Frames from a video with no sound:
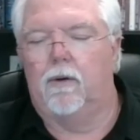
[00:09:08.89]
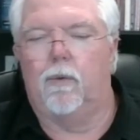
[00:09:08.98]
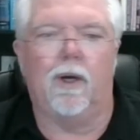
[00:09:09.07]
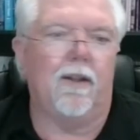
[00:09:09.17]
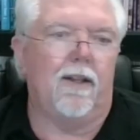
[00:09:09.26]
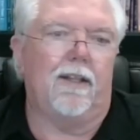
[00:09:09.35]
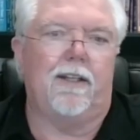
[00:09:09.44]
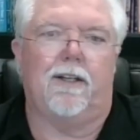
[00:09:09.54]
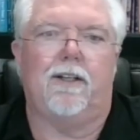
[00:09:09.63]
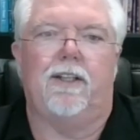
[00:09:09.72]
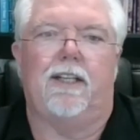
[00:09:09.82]
Well,
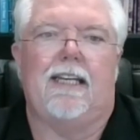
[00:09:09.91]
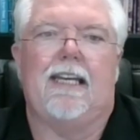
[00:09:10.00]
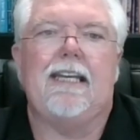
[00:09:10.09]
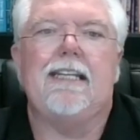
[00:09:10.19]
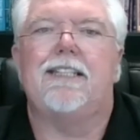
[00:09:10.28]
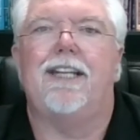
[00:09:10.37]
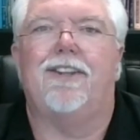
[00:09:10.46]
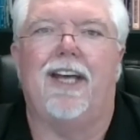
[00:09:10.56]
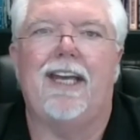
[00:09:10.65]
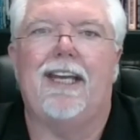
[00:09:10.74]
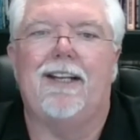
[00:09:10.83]
the the easy
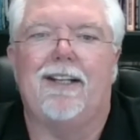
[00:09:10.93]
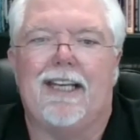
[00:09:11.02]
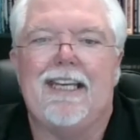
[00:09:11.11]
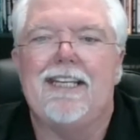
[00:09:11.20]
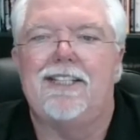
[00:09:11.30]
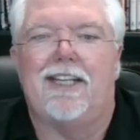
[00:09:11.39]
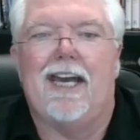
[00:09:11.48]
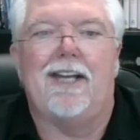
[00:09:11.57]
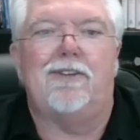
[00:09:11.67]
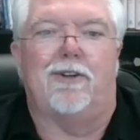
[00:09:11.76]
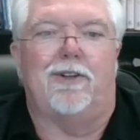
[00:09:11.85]
thing, the easy
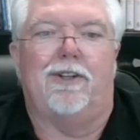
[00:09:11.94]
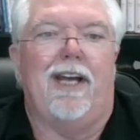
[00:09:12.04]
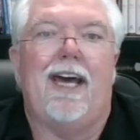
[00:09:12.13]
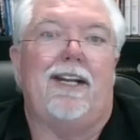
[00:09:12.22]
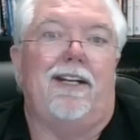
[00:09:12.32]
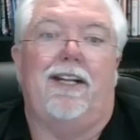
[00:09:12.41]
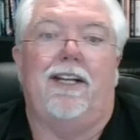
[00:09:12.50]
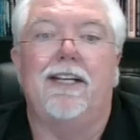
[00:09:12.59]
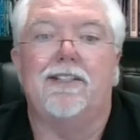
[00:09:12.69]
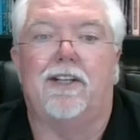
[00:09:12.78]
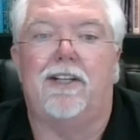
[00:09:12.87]
answer to that, and it
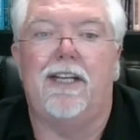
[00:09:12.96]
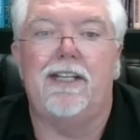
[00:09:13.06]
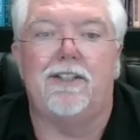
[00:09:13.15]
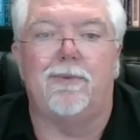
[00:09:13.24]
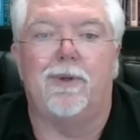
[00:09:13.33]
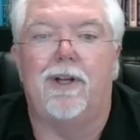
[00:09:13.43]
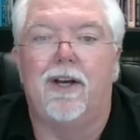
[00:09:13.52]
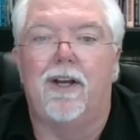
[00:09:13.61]
is an easy one,